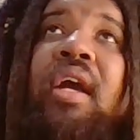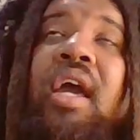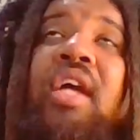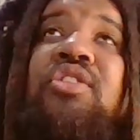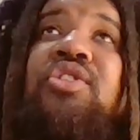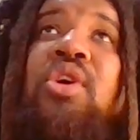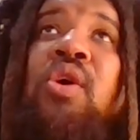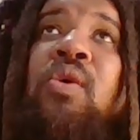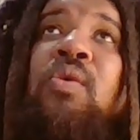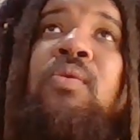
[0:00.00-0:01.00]
And
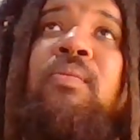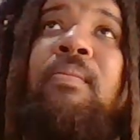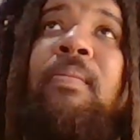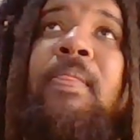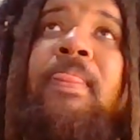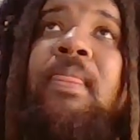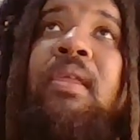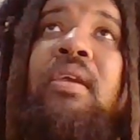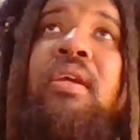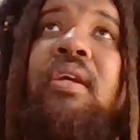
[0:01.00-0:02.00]
so,
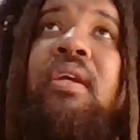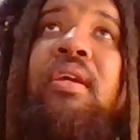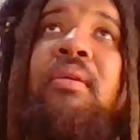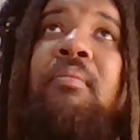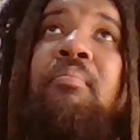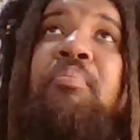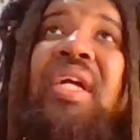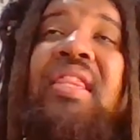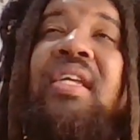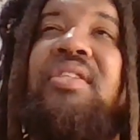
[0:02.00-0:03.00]

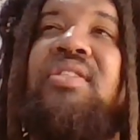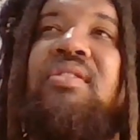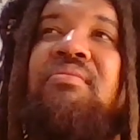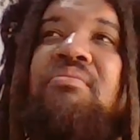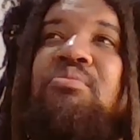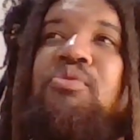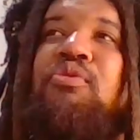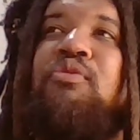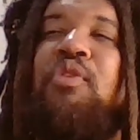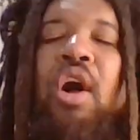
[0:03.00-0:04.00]
but this
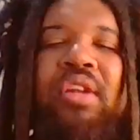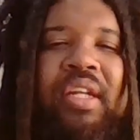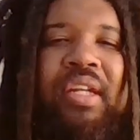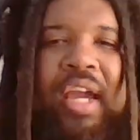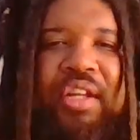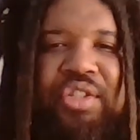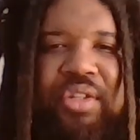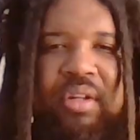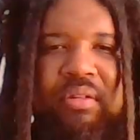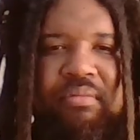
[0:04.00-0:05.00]
fallen
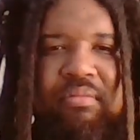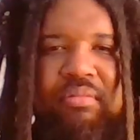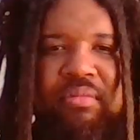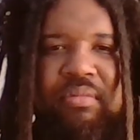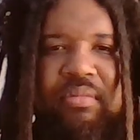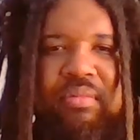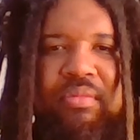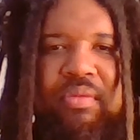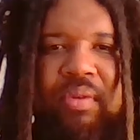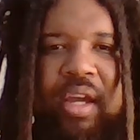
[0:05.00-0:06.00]
nature,
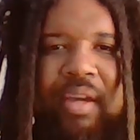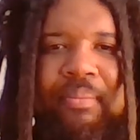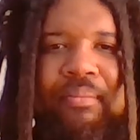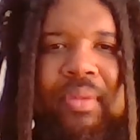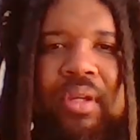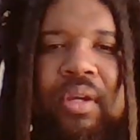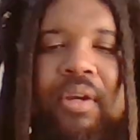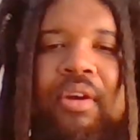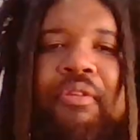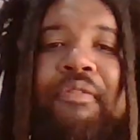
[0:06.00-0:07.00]
right?
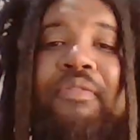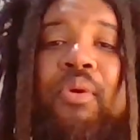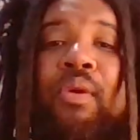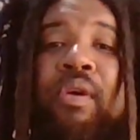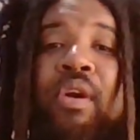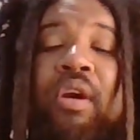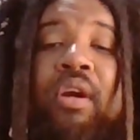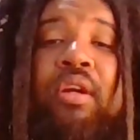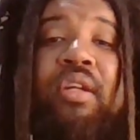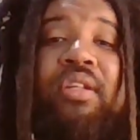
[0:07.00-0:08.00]

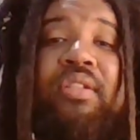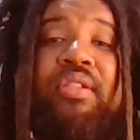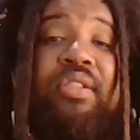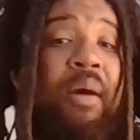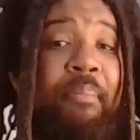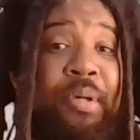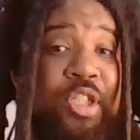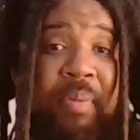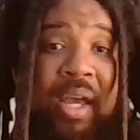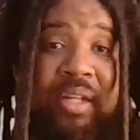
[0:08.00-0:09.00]
For some
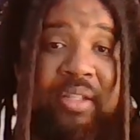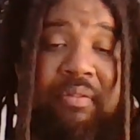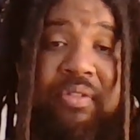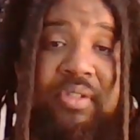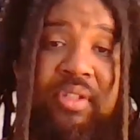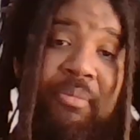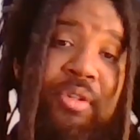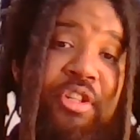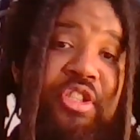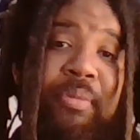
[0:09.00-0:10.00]
perspectives, some
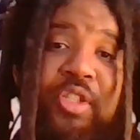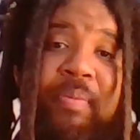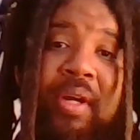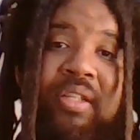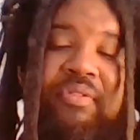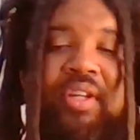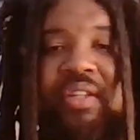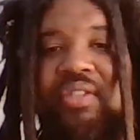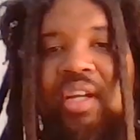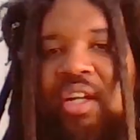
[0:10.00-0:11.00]
Christian perspectives,
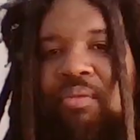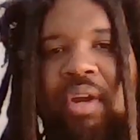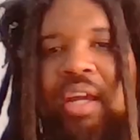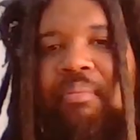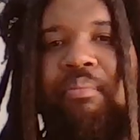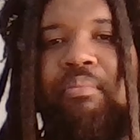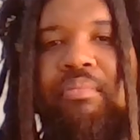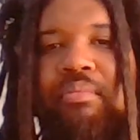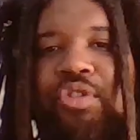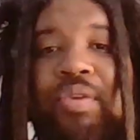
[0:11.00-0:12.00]
it's a great
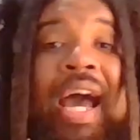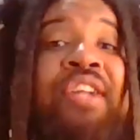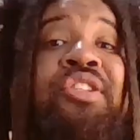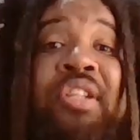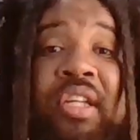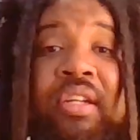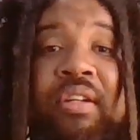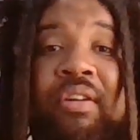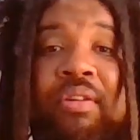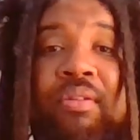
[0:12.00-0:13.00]
tragedy,
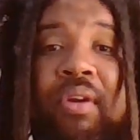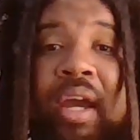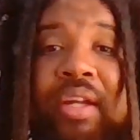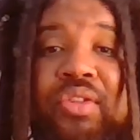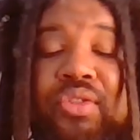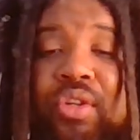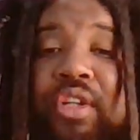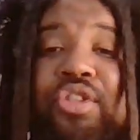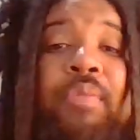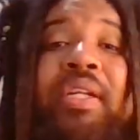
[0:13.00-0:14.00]
right? Certain
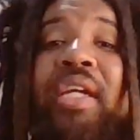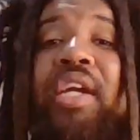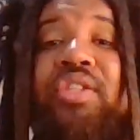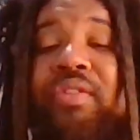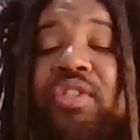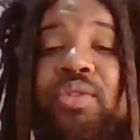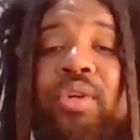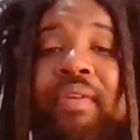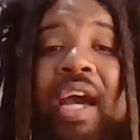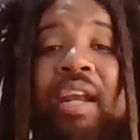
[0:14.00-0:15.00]
interpretations of the story
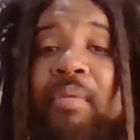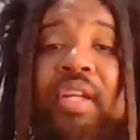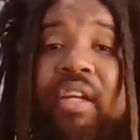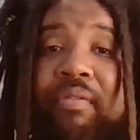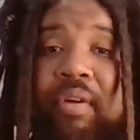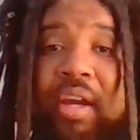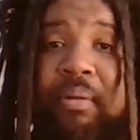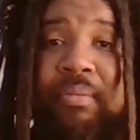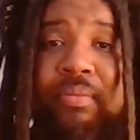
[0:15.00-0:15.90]
of Adam and Eve, right?